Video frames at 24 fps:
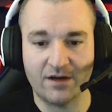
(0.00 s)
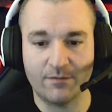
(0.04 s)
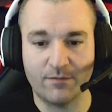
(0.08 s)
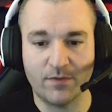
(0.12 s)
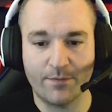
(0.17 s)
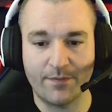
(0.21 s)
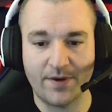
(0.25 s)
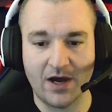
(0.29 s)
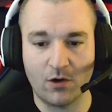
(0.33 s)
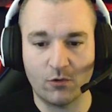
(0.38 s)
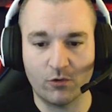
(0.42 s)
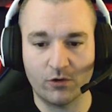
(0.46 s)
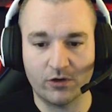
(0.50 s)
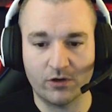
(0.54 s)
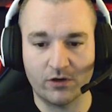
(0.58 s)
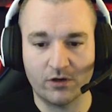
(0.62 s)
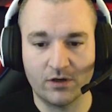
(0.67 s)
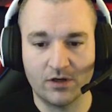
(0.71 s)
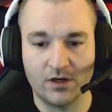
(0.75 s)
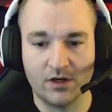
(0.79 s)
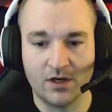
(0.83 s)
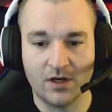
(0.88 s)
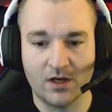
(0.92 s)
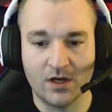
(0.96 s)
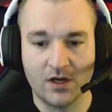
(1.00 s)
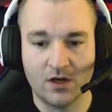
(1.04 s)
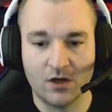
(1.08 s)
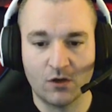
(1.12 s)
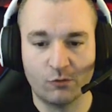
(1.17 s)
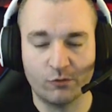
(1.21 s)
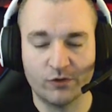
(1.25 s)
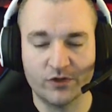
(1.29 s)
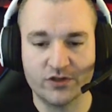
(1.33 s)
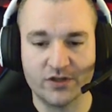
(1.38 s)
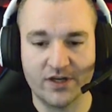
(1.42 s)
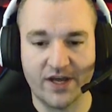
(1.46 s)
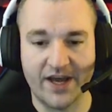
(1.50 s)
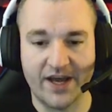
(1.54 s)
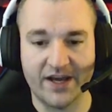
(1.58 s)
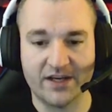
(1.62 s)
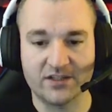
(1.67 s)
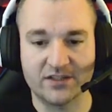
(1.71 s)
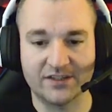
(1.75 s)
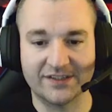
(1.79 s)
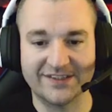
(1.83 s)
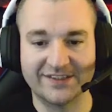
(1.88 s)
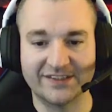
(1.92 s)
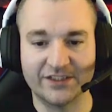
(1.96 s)
Power, which
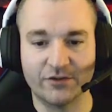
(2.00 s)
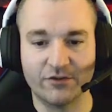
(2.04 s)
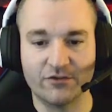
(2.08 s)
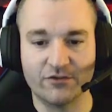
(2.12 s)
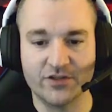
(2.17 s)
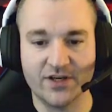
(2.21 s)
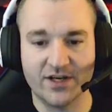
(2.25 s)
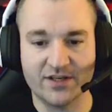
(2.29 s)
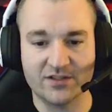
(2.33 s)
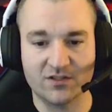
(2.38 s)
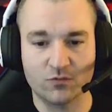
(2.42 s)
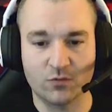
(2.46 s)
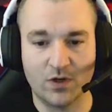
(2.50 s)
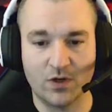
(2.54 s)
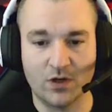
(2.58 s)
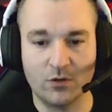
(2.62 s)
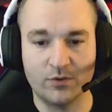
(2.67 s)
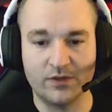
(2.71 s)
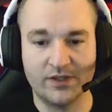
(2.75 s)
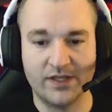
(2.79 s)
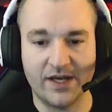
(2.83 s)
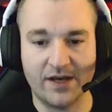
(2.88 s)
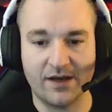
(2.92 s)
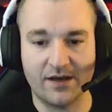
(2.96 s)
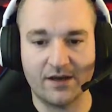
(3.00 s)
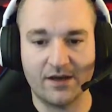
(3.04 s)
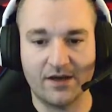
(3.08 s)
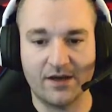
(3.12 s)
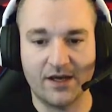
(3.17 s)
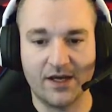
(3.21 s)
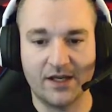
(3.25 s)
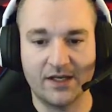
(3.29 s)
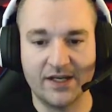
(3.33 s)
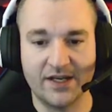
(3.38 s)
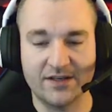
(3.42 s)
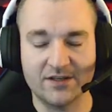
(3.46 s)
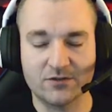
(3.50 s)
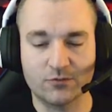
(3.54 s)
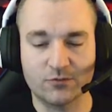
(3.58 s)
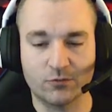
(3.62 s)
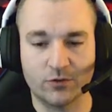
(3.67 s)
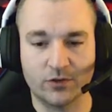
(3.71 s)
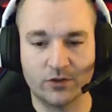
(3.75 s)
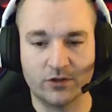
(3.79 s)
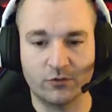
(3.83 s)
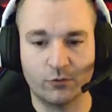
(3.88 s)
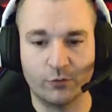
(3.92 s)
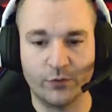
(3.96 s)
actually synergizes well with that. And that is
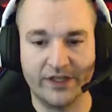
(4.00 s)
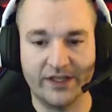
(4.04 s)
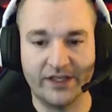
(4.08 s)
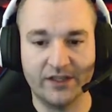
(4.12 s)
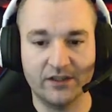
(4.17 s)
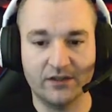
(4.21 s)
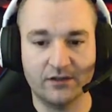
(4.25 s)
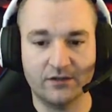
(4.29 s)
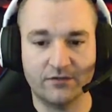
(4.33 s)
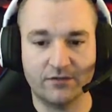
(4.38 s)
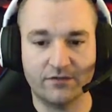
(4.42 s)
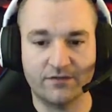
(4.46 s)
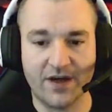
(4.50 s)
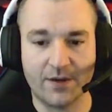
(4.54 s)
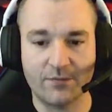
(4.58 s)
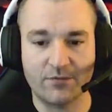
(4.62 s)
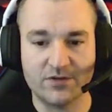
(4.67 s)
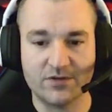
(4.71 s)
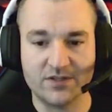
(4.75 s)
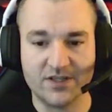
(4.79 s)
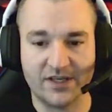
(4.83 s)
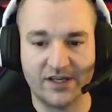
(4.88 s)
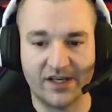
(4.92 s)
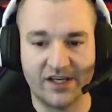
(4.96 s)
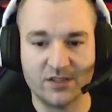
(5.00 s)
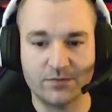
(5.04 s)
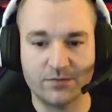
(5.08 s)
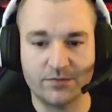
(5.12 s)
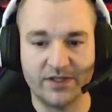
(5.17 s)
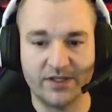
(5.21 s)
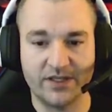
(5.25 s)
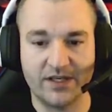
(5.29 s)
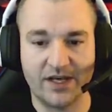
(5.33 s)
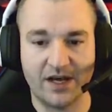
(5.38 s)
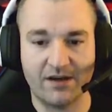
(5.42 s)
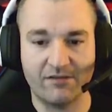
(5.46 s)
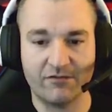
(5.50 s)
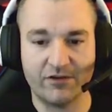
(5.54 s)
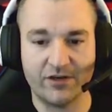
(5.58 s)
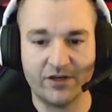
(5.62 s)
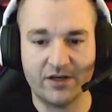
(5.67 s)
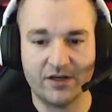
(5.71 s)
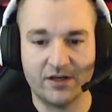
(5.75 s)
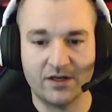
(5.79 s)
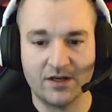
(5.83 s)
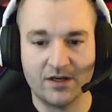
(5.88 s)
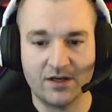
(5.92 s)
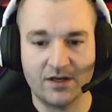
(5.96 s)
where we heal for 5% HP every
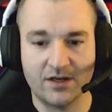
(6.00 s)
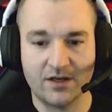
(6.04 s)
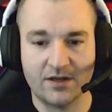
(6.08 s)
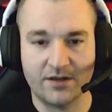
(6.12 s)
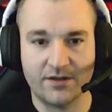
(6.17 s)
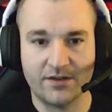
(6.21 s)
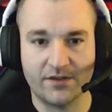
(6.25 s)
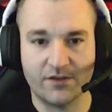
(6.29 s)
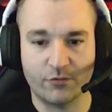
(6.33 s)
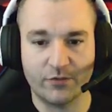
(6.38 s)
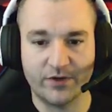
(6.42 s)
3